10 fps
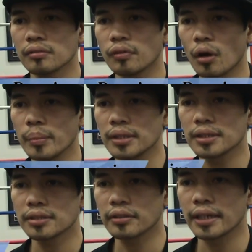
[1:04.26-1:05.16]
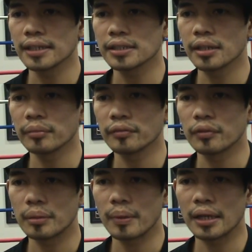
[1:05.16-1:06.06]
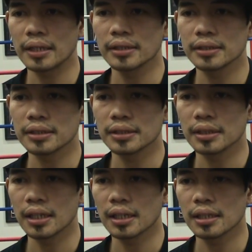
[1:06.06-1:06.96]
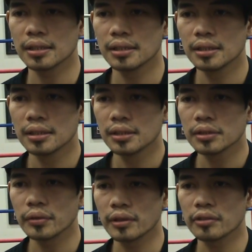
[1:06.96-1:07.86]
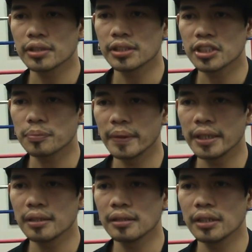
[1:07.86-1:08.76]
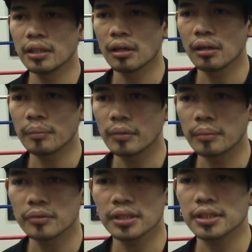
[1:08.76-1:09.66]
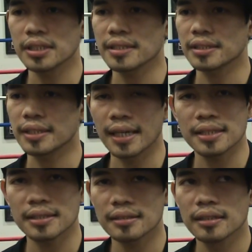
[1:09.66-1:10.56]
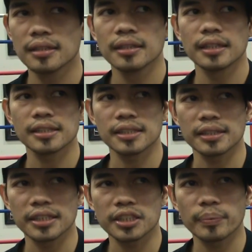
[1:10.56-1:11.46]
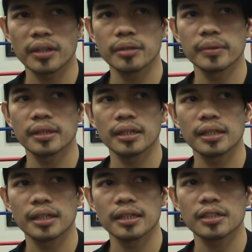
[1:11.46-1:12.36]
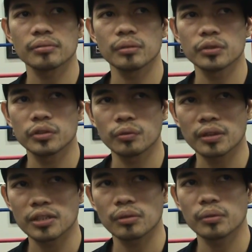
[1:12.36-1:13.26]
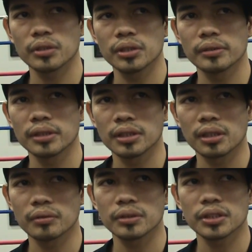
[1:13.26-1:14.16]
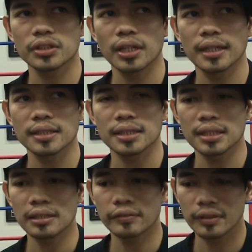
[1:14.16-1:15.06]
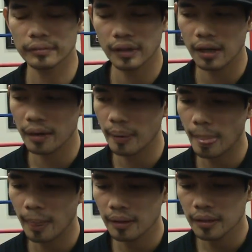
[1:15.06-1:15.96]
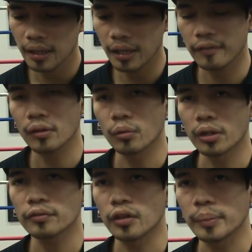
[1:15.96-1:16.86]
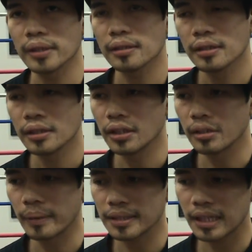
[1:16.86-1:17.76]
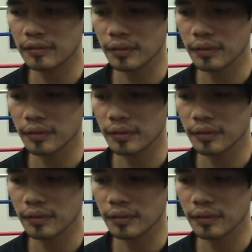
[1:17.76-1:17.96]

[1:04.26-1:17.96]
for me, creating something for my body to, to, uh, to increase in speed, you know, I'm, I'm, it's just a test, it's just an experiment, and, and that's, what we're, that's what we're doing, you know, we're just trying to see if, if, uh, if it'll work for me. You know, but aside